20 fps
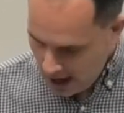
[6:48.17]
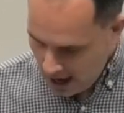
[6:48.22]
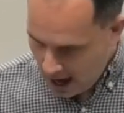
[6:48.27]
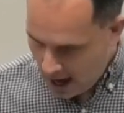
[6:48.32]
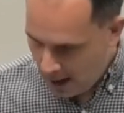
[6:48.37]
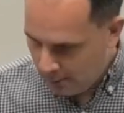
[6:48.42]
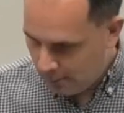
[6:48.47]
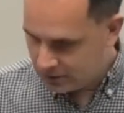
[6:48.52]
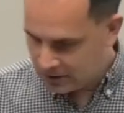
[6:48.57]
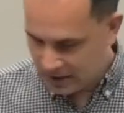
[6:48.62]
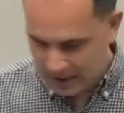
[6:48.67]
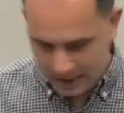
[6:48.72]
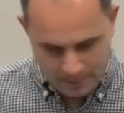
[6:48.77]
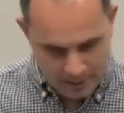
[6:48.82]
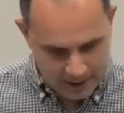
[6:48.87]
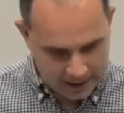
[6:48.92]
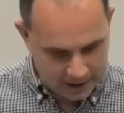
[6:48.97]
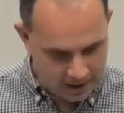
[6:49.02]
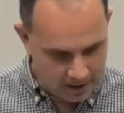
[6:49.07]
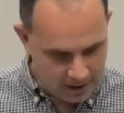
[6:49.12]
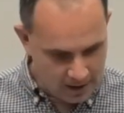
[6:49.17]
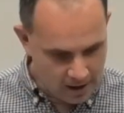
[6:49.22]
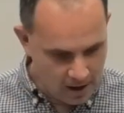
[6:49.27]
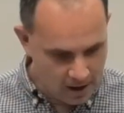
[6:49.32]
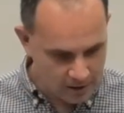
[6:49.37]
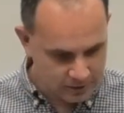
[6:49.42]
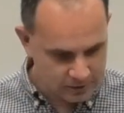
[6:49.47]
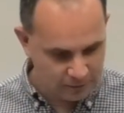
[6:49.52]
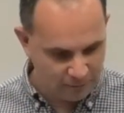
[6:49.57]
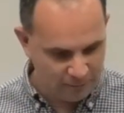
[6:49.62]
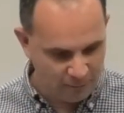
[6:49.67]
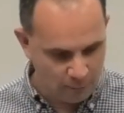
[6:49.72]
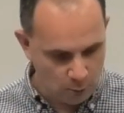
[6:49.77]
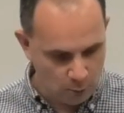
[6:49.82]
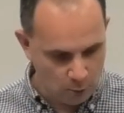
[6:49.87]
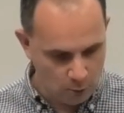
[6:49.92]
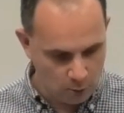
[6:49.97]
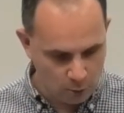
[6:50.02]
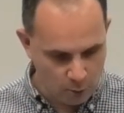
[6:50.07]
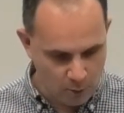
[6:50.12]
Well, today we're going to ask
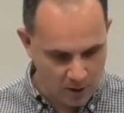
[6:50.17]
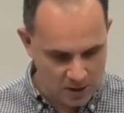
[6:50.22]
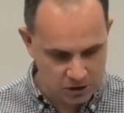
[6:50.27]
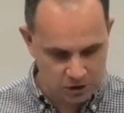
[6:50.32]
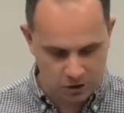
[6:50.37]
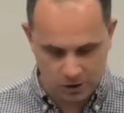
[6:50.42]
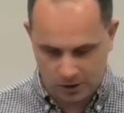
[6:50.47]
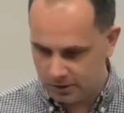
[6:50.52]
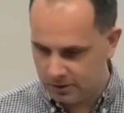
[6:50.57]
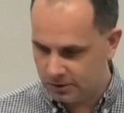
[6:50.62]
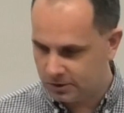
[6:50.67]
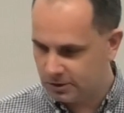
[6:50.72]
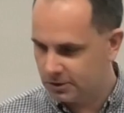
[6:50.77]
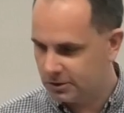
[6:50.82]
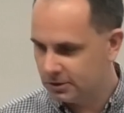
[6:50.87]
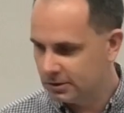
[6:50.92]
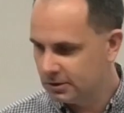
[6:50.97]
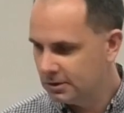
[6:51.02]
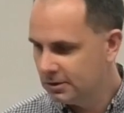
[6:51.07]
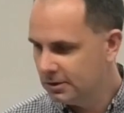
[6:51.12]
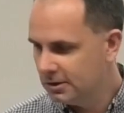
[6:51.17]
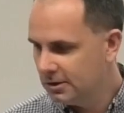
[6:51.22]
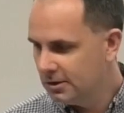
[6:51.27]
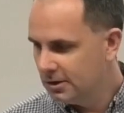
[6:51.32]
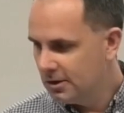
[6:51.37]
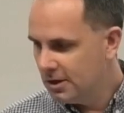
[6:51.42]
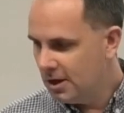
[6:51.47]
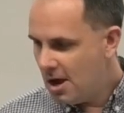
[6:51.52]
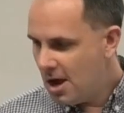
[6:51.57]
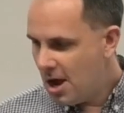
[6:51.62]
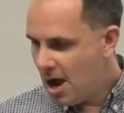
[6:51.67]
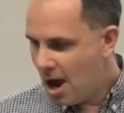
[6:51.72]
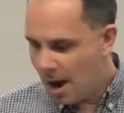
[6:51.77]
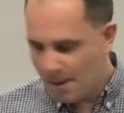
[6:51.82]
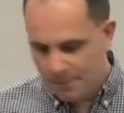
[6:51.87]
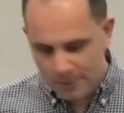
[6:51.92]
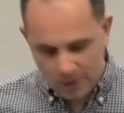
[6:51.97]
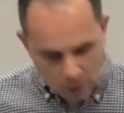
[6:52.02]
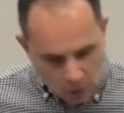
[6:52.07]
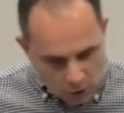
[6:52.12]
four questions
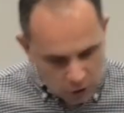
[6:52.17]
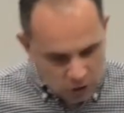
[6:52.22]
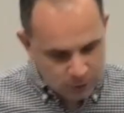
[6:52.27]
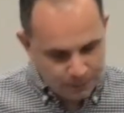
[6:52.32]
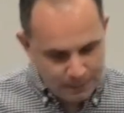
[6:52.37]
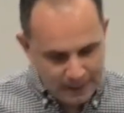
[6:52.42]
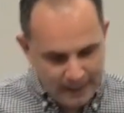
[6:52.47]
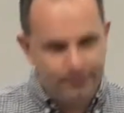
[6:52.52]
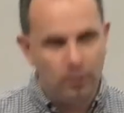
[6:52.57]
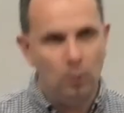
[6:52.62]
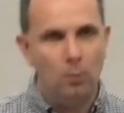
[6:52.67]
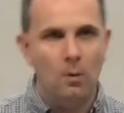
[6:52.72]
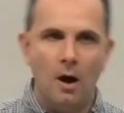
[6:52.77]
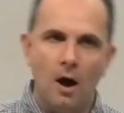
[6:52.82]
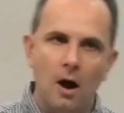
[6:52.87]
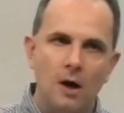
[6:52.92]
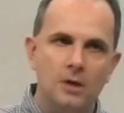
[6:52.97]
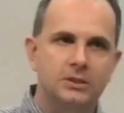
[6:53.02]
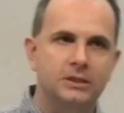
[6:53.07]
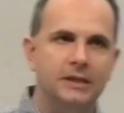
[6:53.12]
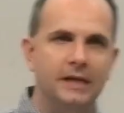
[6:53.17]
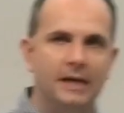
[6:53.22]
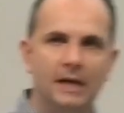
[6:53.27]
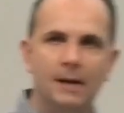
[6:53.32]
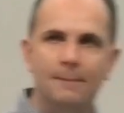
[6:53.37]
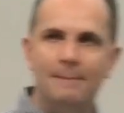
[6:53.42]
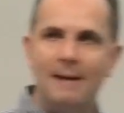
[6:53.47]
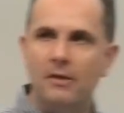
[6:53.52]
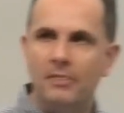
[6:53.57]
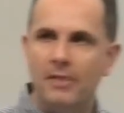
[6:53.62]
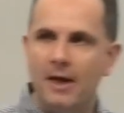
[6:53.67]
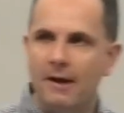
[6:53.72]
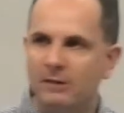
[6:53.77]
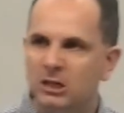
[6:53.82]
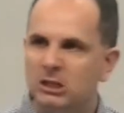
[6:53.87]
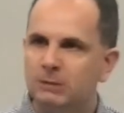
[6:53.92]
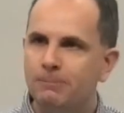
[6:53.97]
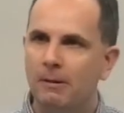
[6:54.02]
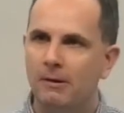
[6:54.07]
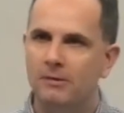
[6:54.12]
that God's people were asking about their
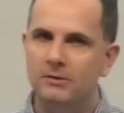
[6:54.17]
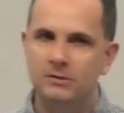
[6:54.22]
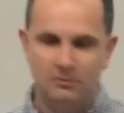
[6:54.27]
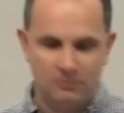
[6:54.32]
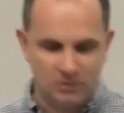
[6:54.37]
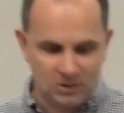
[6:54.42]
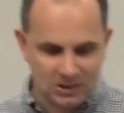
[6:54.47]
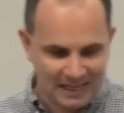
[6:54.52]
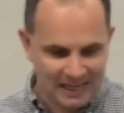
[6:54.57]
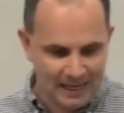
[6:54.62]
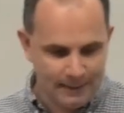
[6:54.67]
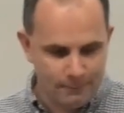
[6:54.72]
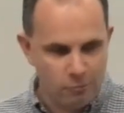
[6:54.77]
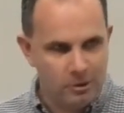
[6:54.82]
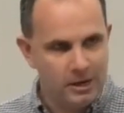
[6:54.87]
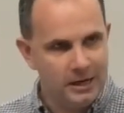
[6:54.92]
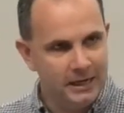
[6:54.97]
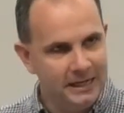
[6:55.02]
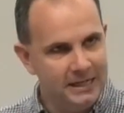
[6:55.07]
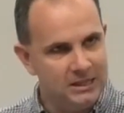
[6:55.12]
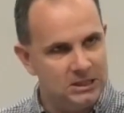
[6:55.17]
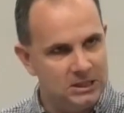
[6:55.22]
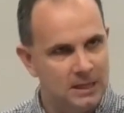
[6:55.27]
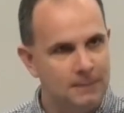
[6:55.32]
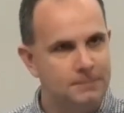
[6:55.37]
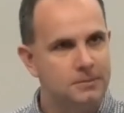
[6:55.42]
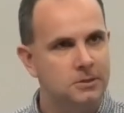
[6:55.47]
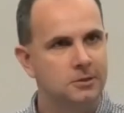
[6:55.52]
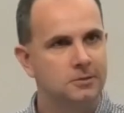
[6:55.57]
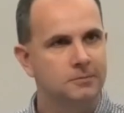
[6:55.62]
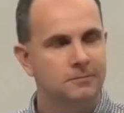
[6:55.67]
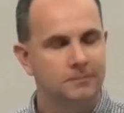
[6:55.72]
experience of slavery in Egypt.